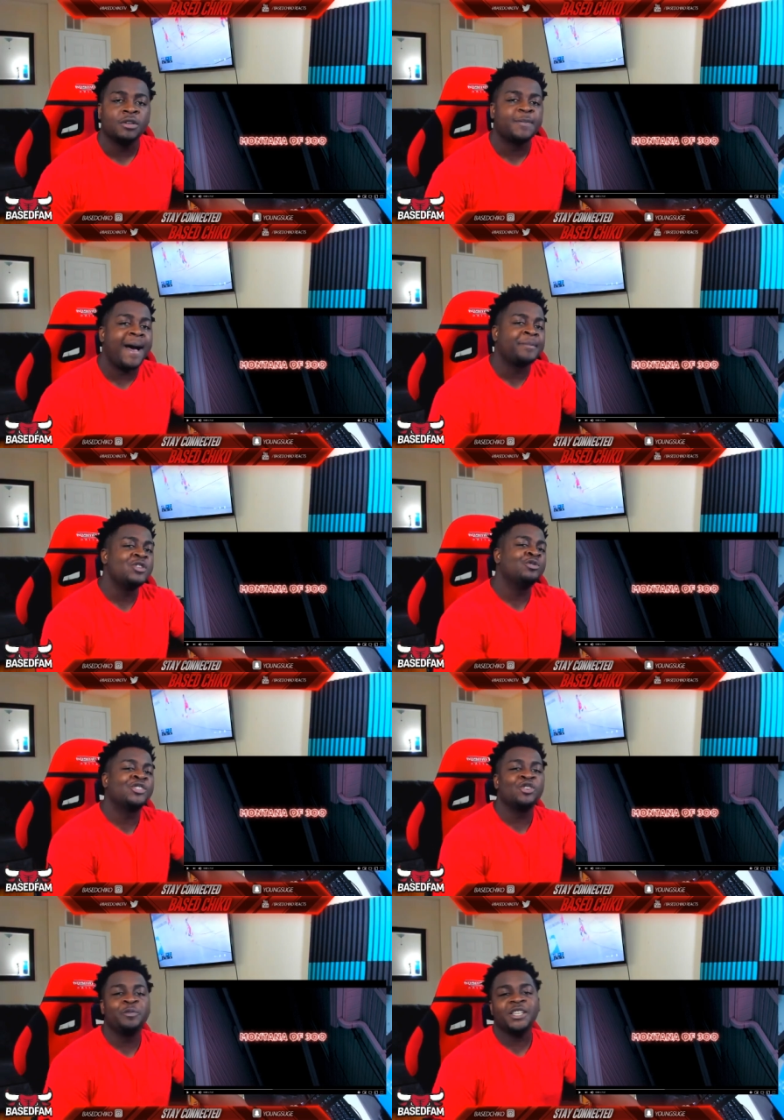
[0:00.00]
poppin',
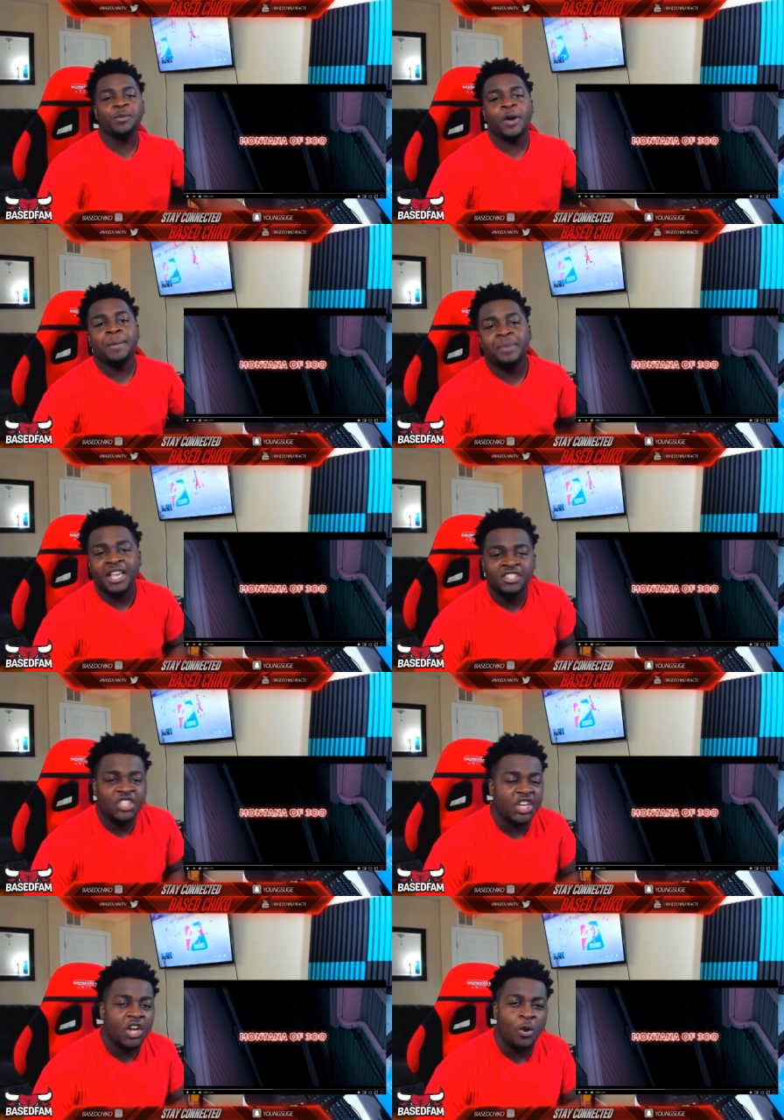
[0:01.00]
YouTube? It's your boy
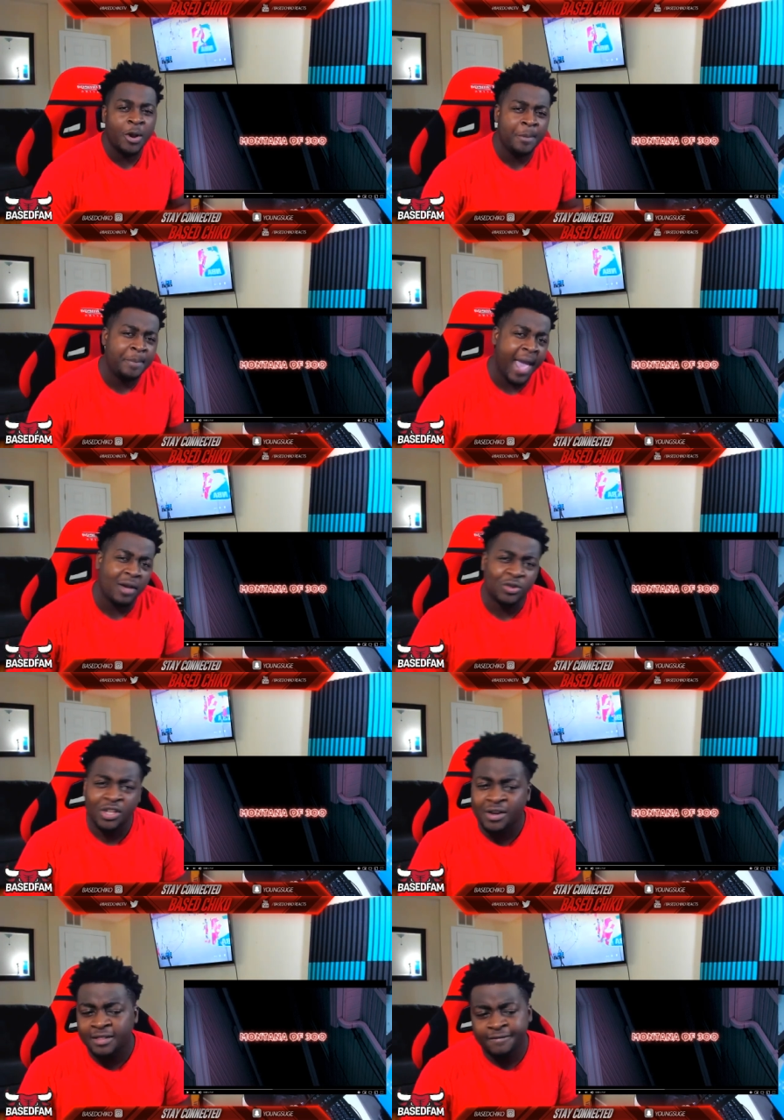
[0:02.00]
BasedChiko, and I'm back with
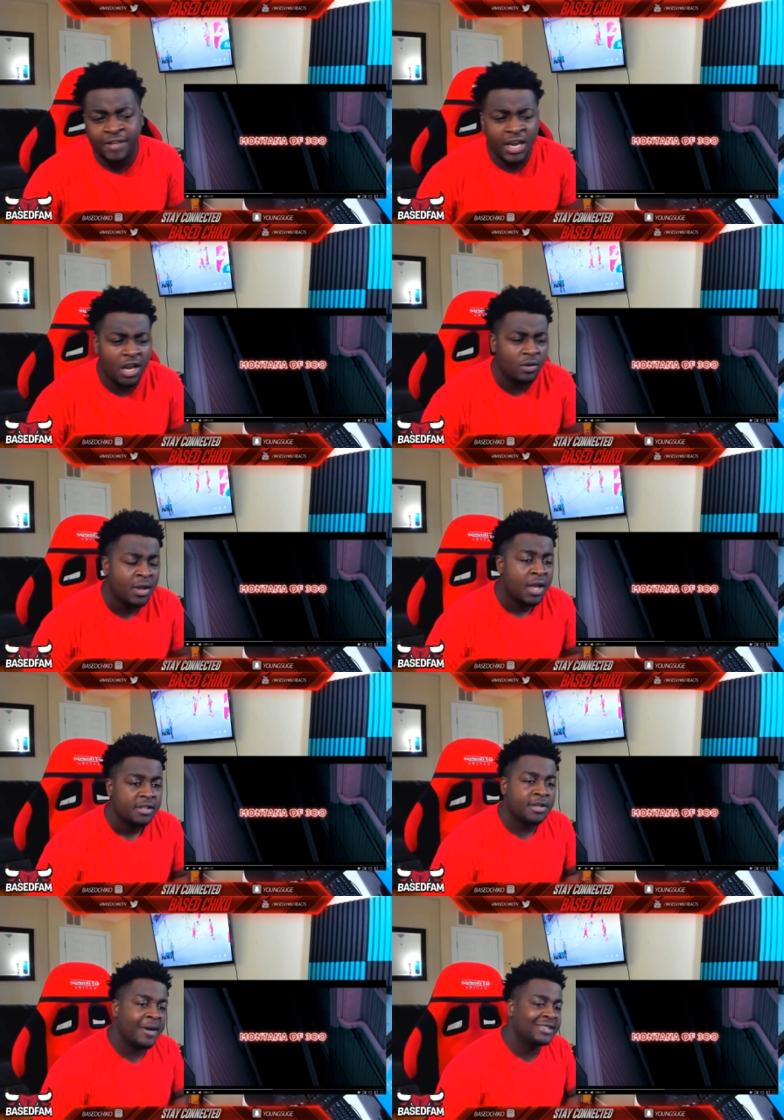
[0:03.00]
another video.
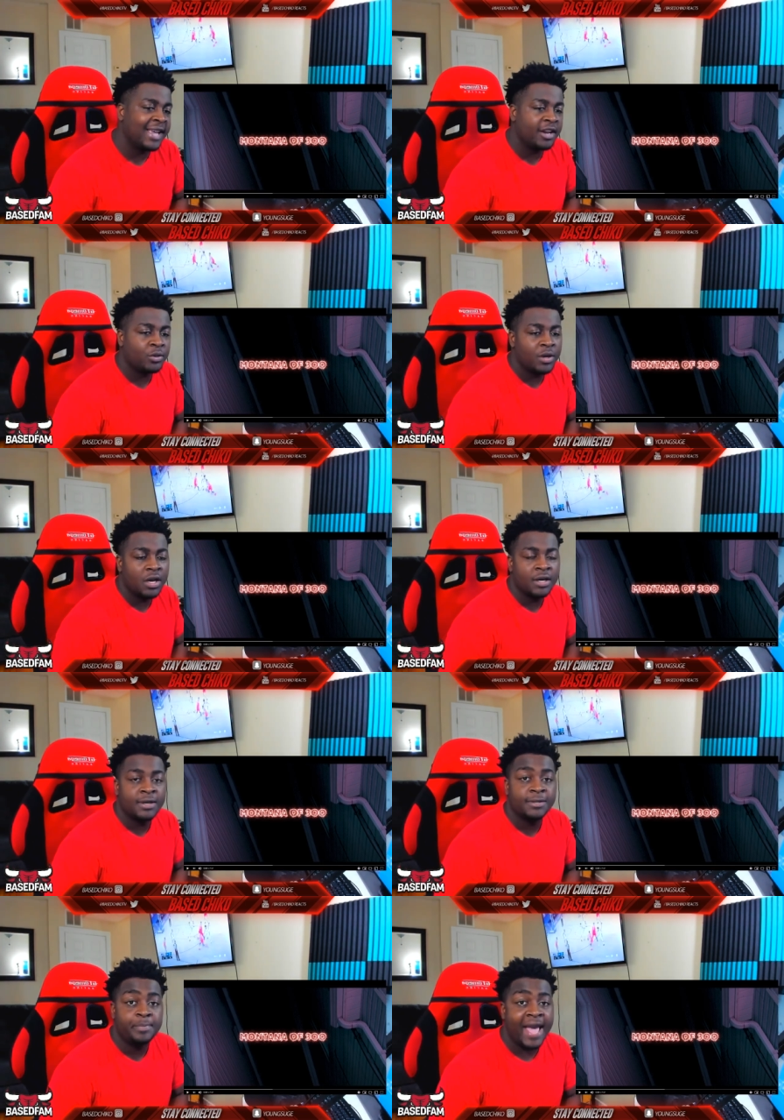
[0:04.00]
So Montana three hundred
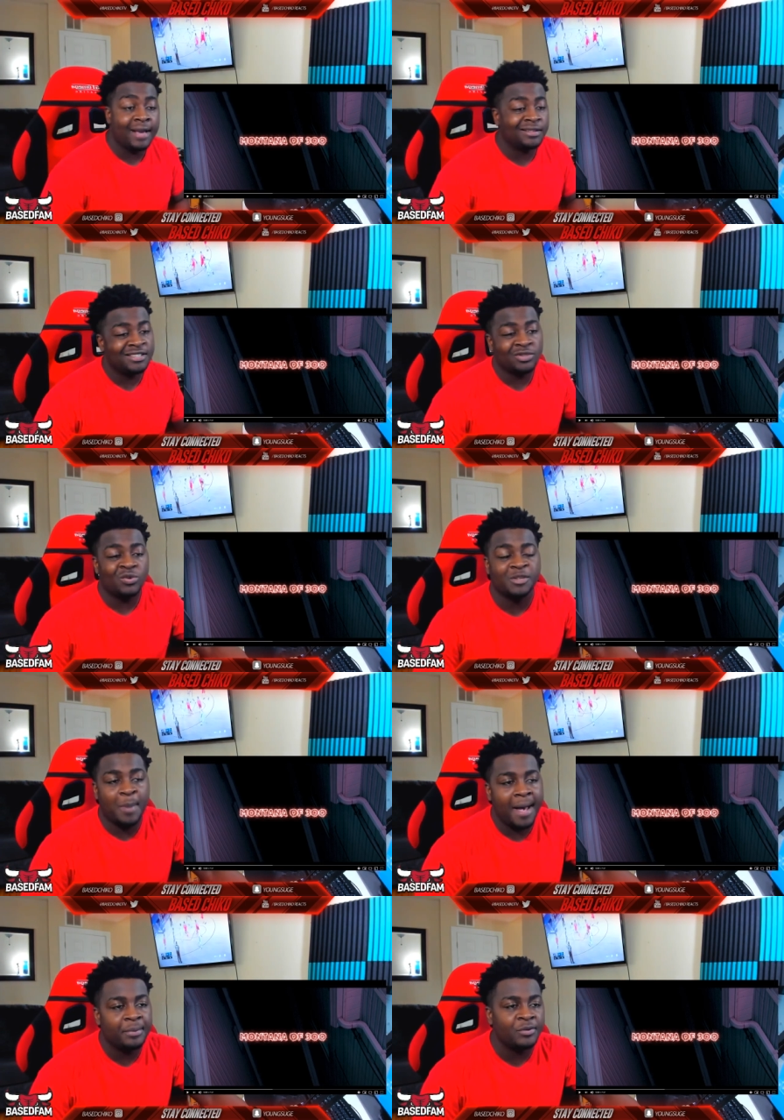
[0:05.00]
is back. This is What's
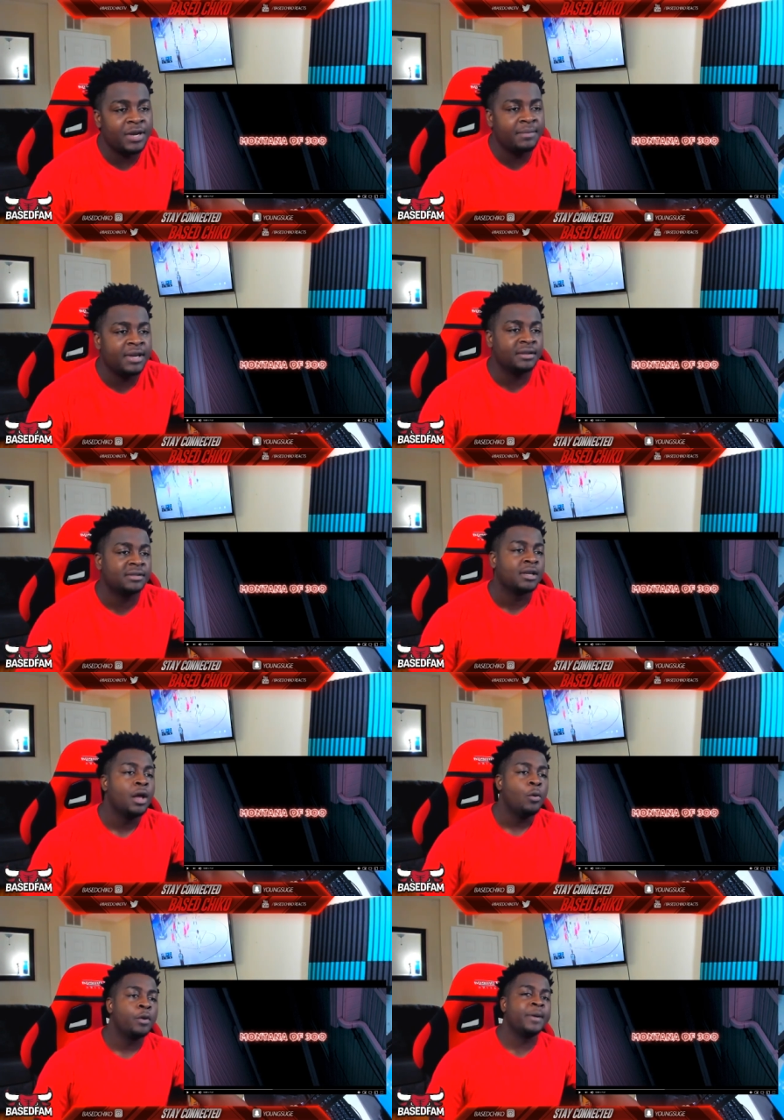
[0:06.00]
Poppin' remix.
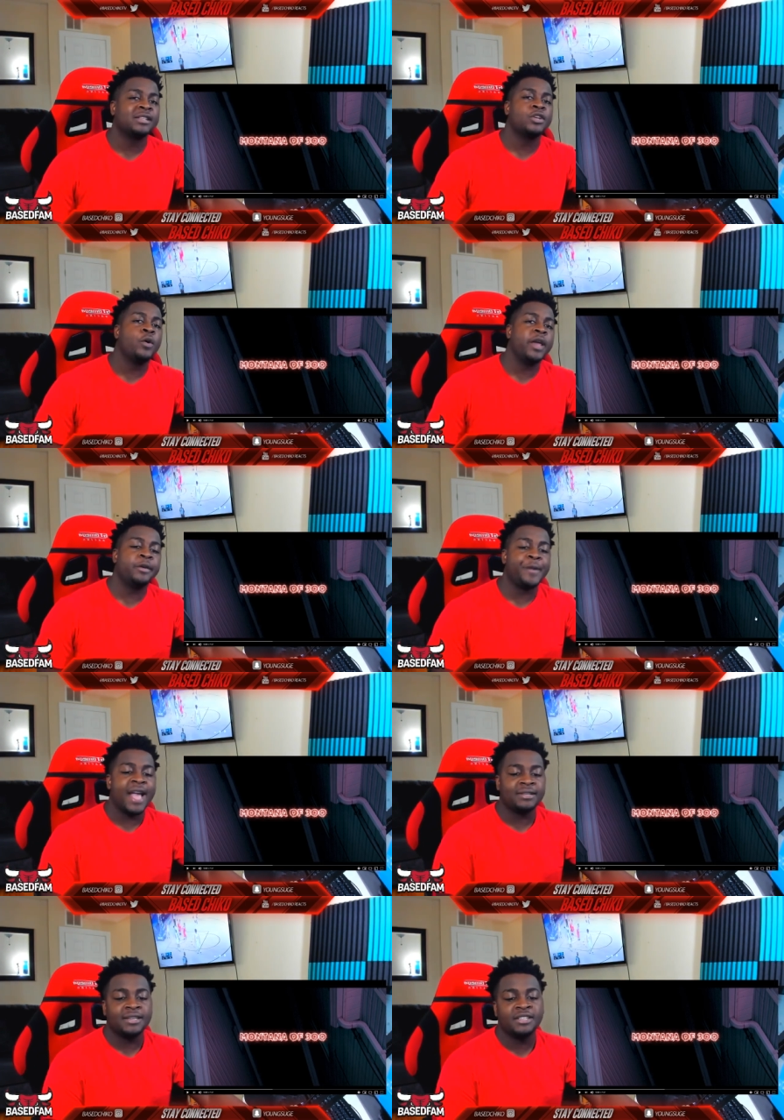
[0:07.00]
We're about to go ahead and
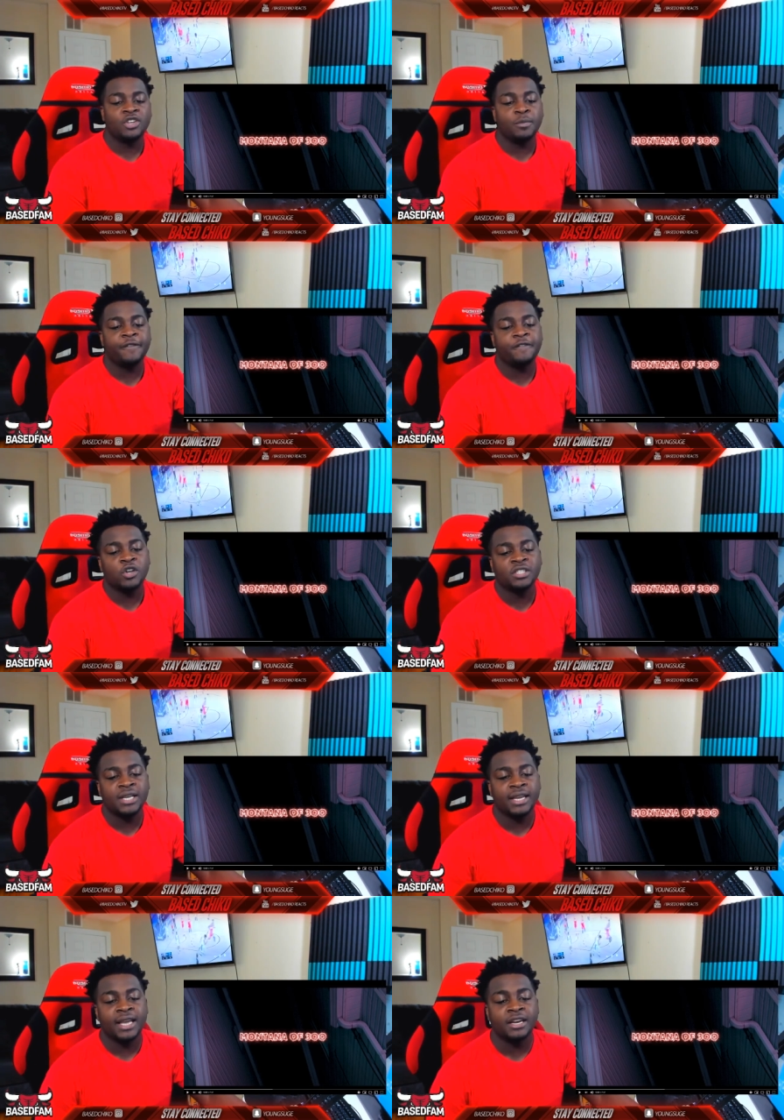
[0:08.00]
react to this. It's gonna be the first
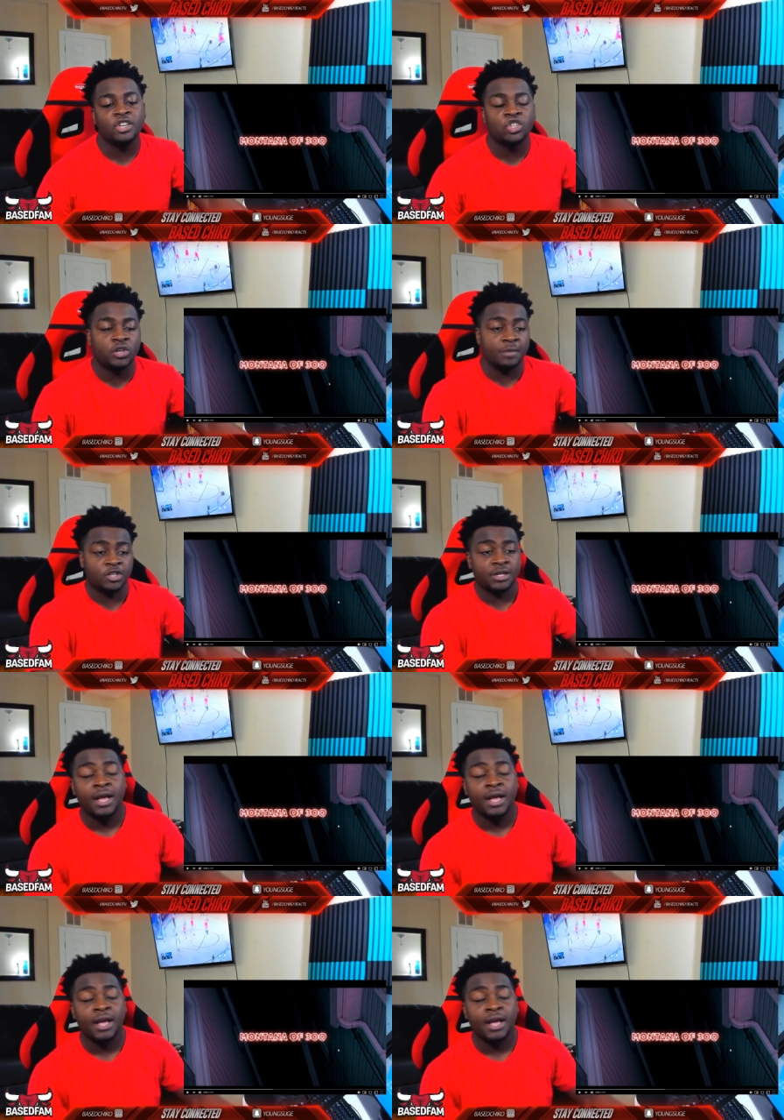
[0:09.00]
link in the description.